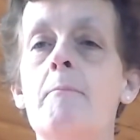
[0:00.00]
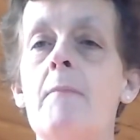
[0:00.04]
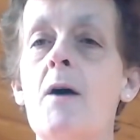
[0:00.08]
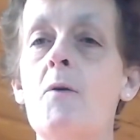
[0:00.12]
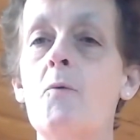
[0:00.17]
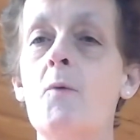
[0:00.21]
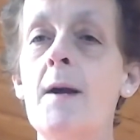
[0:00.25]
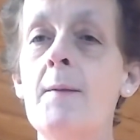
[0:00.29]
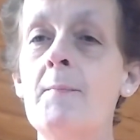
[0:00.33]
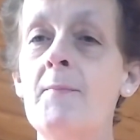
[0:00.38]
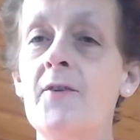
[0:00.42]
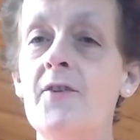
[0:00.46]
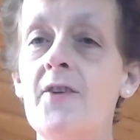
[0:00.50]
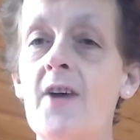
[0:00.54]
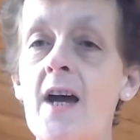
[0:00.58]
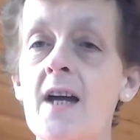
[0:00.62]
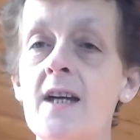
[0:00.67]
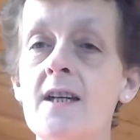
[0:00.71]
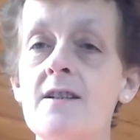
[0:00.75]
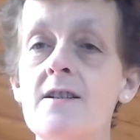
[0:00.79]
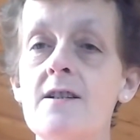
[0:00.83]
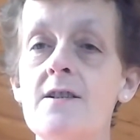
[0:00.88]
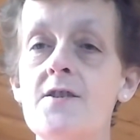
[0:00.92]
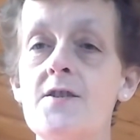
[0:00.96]
My
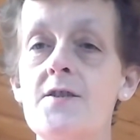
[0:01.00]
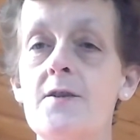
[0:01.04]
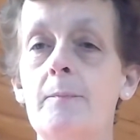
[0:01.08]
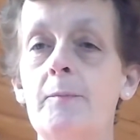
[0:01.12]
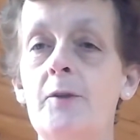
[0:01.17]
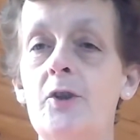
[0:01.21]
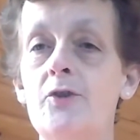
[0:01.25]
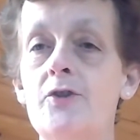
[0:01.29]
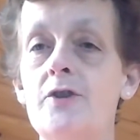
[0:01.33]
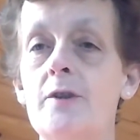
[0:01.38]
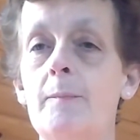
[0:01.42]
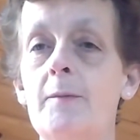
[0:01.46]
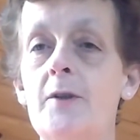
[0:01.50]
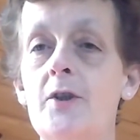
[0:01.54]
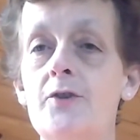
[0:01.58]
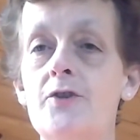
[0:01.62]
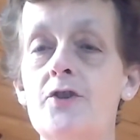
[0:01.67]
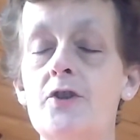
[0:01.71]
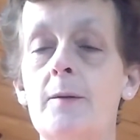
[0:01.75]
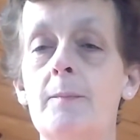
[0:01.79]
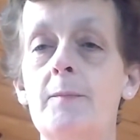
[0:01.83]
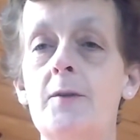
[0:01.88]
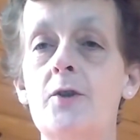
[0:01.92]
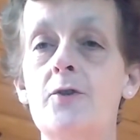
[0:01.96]
website is
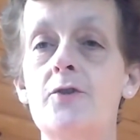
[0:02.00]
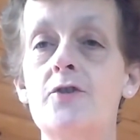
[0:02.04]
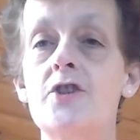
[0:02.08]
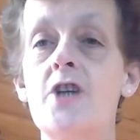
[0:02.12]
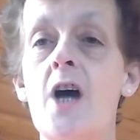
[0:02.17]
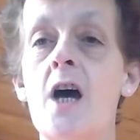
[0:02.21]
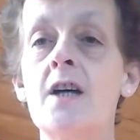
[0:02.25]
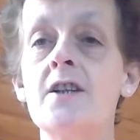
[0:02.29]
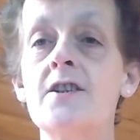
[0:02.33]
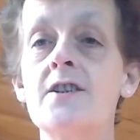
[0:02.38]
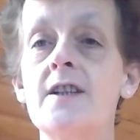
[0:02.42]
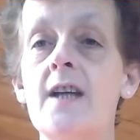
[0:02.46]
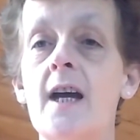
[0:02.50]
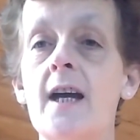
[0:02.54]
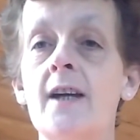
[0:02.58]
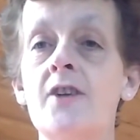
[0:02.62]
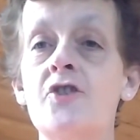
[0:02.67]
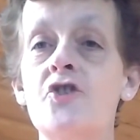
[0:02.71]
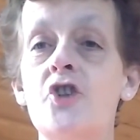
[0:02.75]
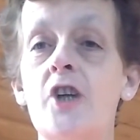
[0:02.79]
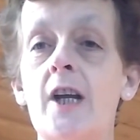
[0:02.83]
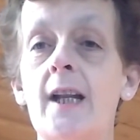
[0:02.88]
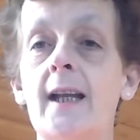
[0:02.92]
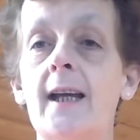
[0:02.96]

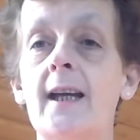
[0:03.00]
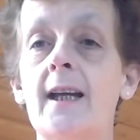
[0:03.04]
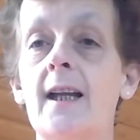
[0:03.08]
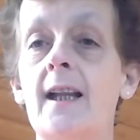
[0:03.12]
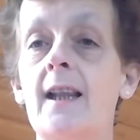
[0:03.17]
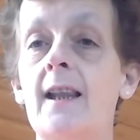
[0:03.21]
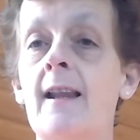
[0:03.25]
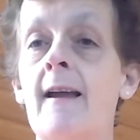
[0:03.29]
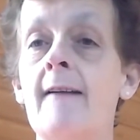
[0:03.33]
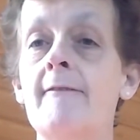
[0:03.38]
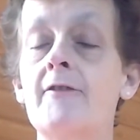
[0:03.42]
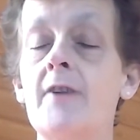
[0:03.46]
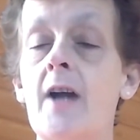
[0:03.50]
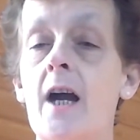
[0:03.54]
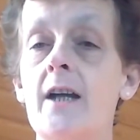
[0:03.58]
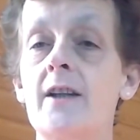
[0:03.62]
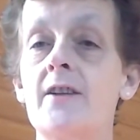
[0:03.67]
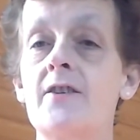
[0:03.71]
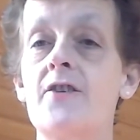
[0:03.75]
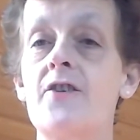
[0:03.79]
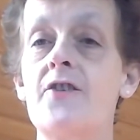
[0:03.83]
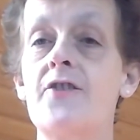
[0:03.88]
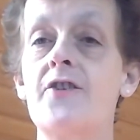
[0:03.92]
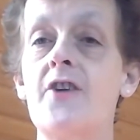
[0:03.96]

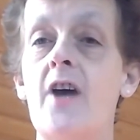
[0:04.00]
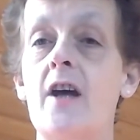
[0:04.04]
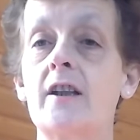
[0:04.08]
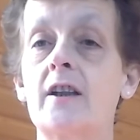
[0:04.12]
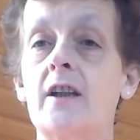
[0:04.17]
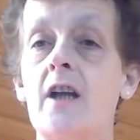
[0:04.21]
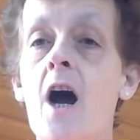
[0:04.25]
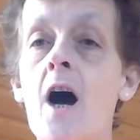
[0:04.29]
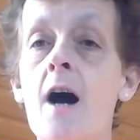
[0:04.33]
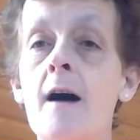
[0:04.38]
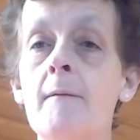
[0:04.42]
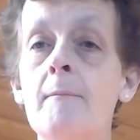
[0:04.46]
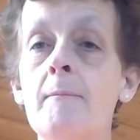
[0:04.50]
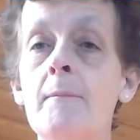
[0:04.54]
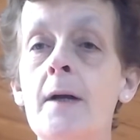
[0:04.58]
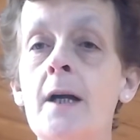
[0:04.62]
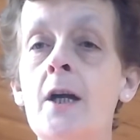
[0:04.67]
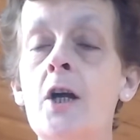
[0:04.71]
www.angeliclifeguidance.com,